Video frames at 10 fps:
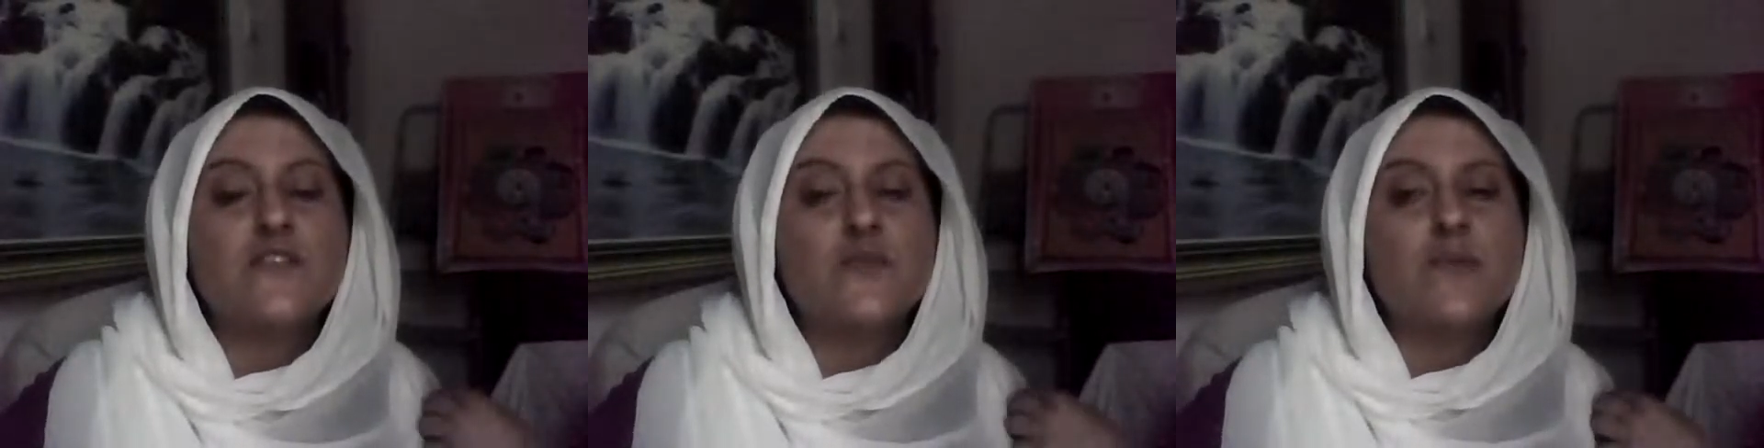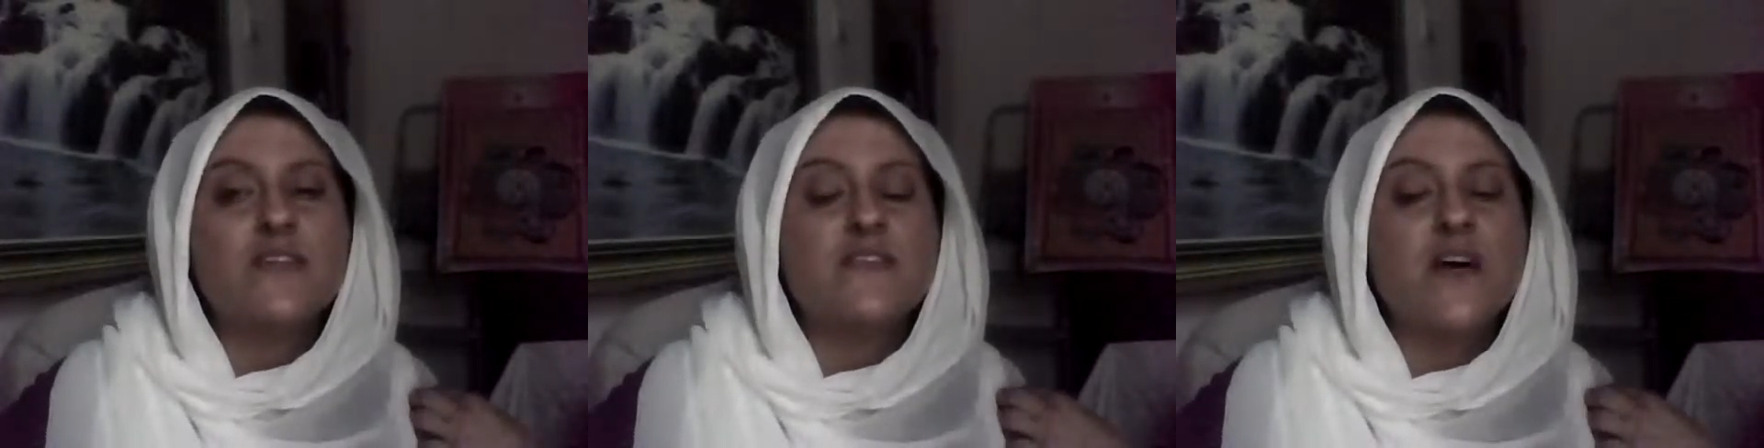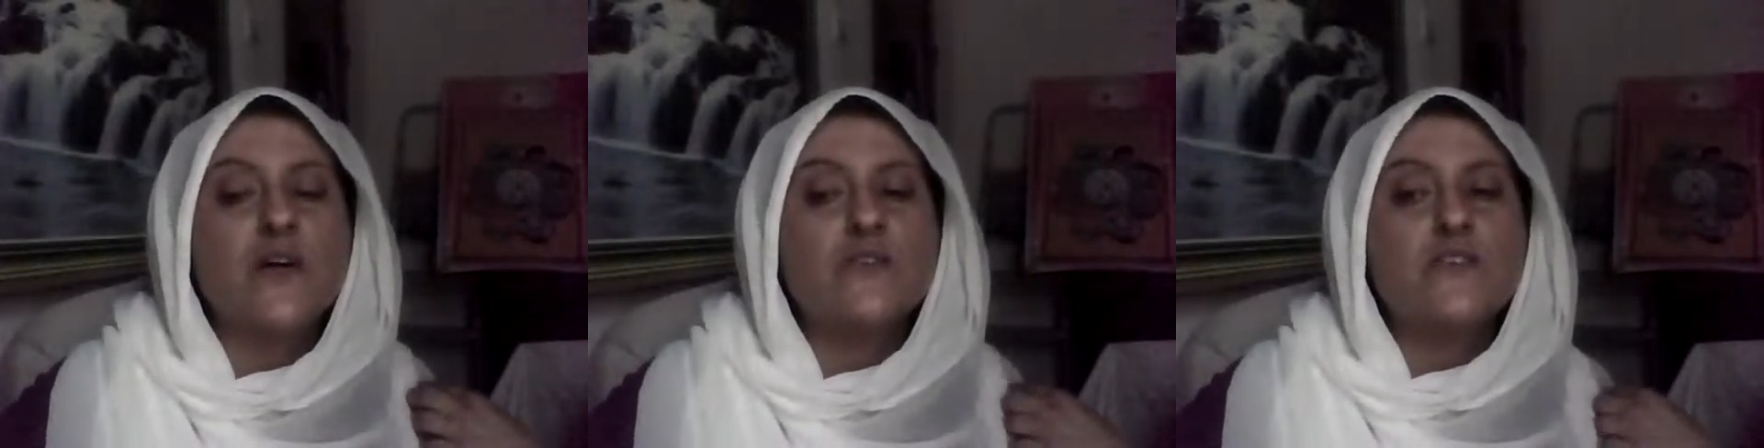to be
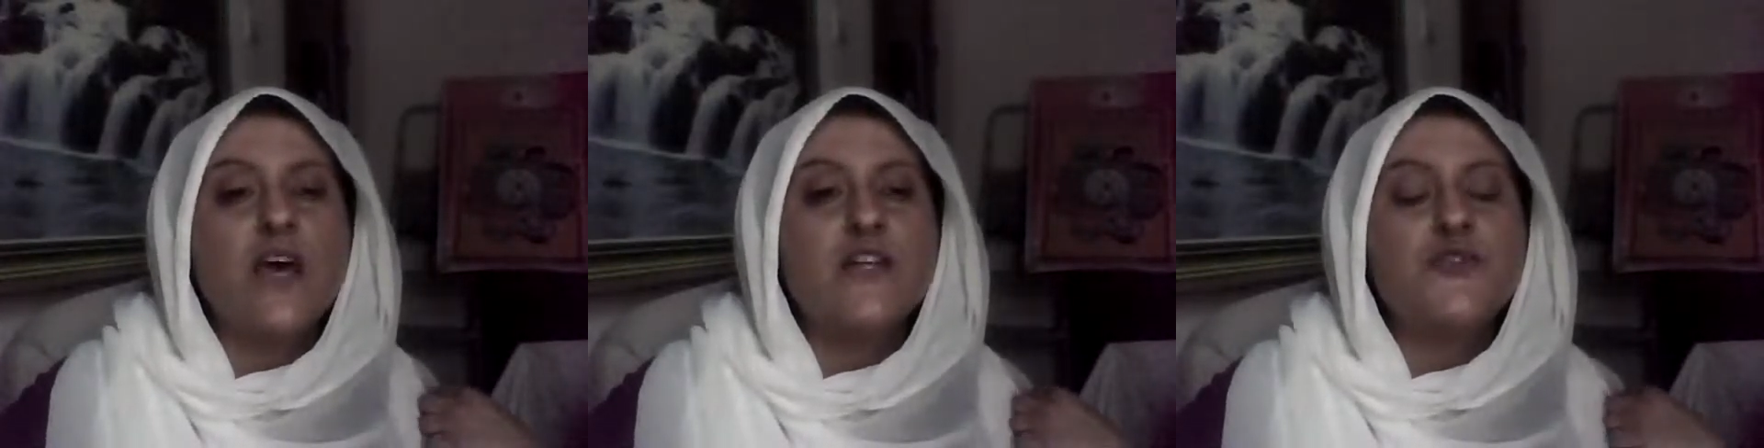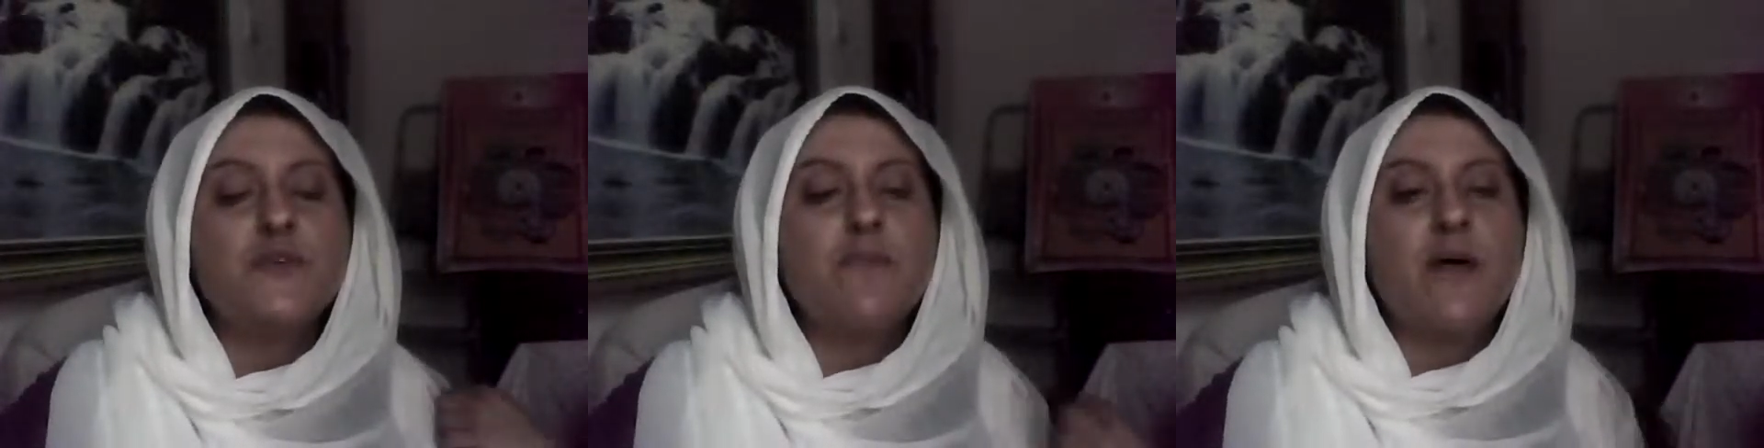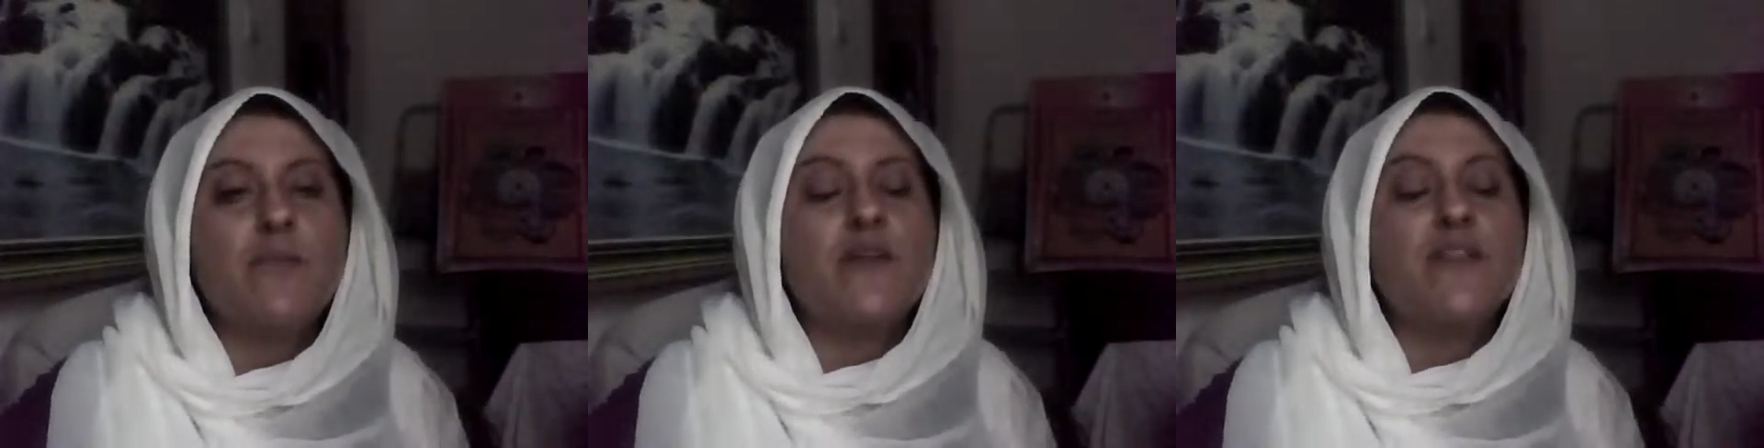souls and
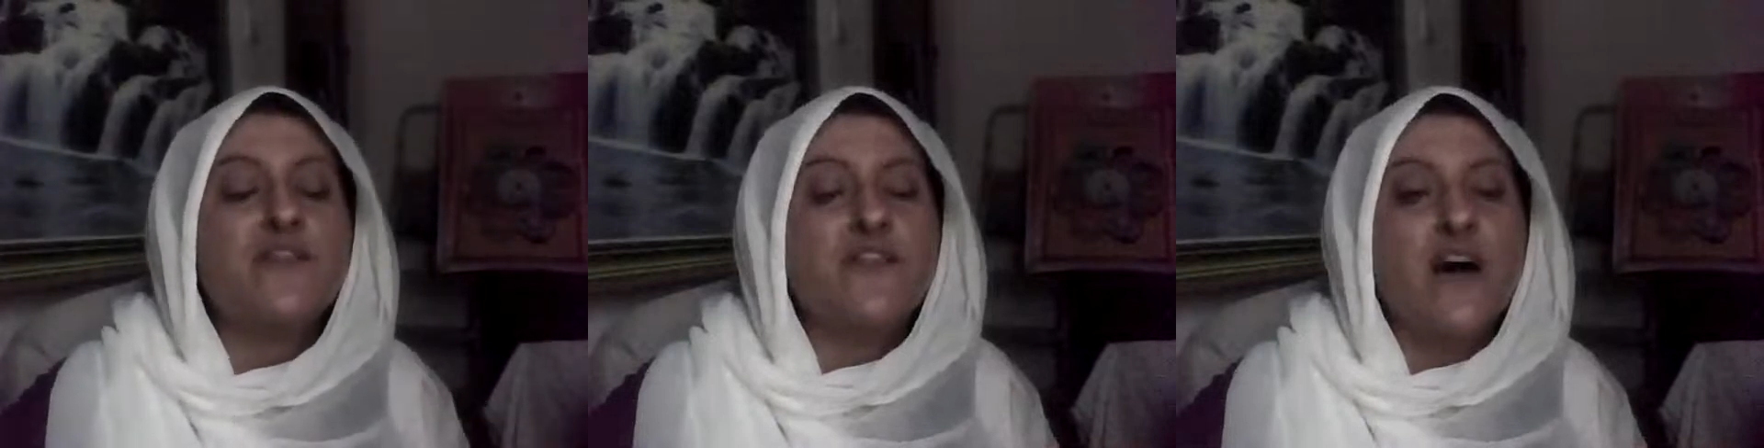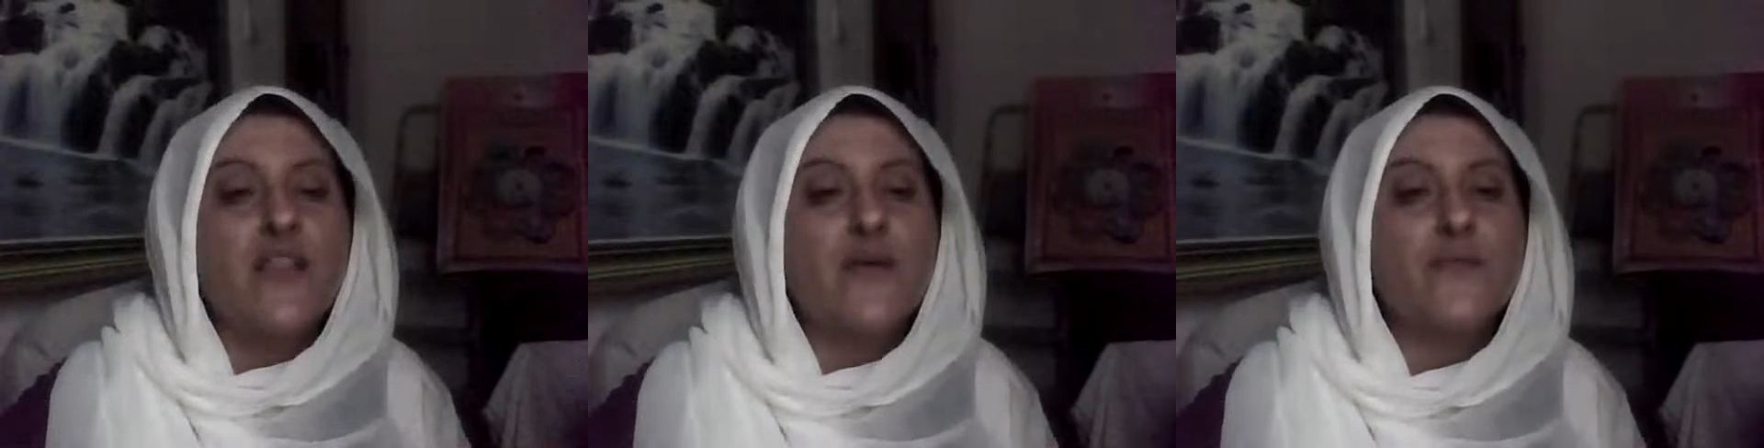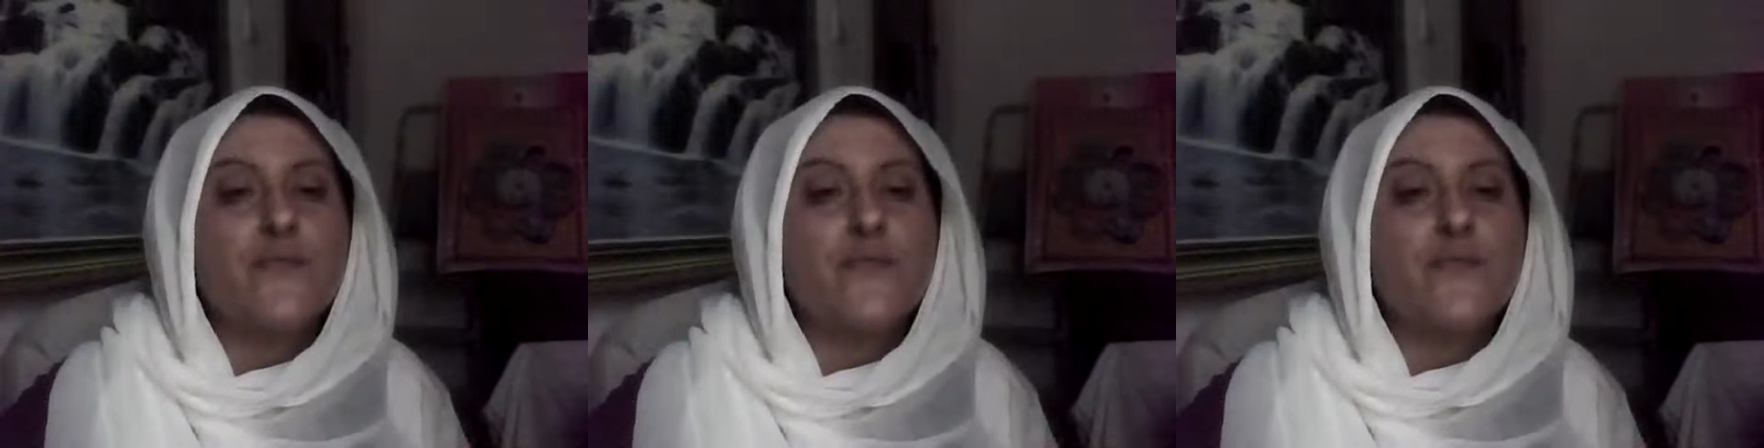remember the Father,